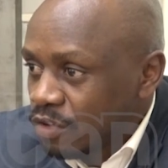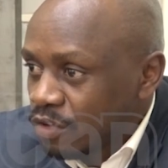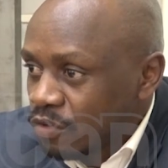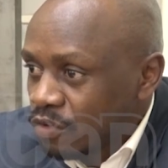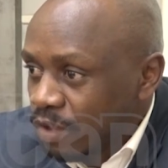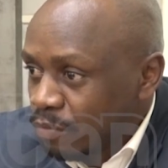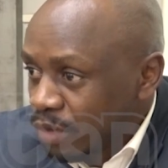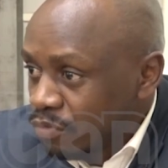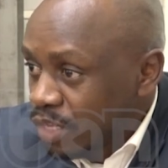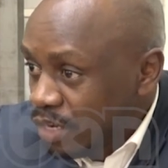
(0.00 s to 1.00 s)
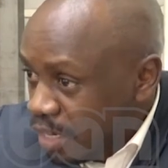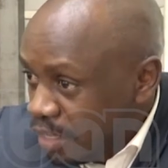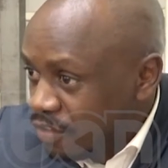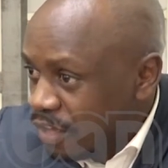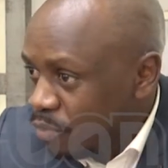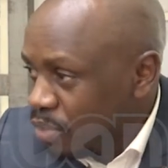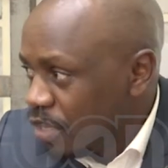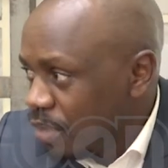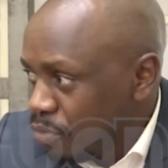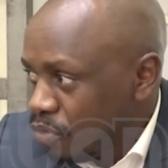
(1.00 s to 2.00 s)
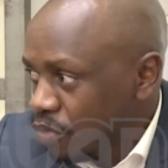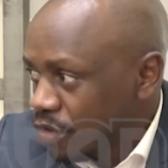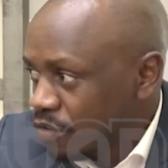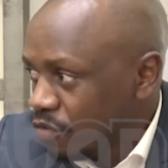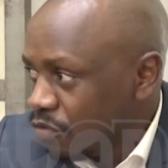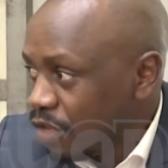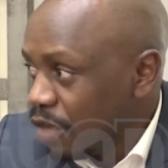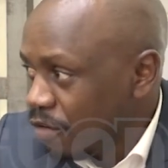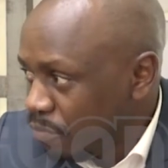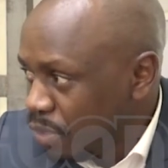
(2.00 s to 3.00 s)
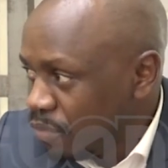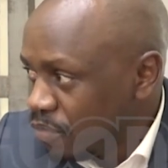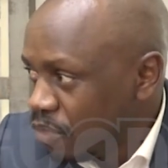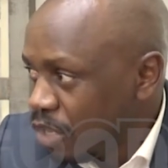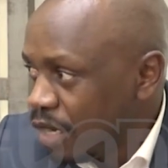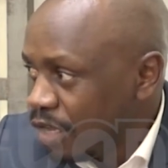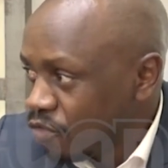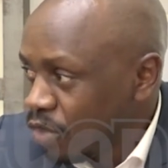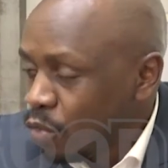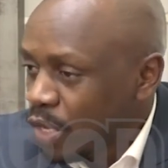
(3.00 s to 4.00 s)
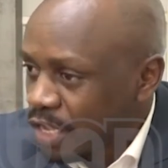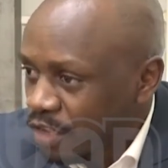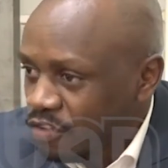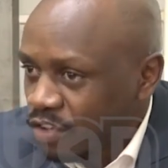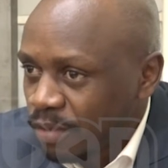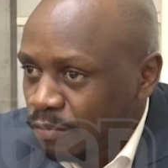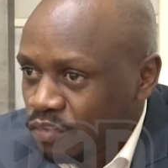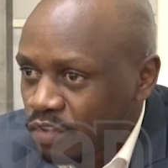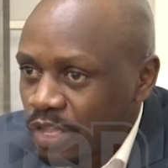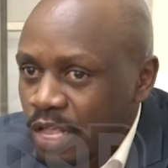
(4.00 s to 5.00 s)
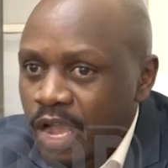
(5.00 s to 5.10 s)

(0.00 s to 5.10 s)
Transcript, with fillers: So sometimes the delays are within the bureaucracies of the government, and that's why we're engaging them to say,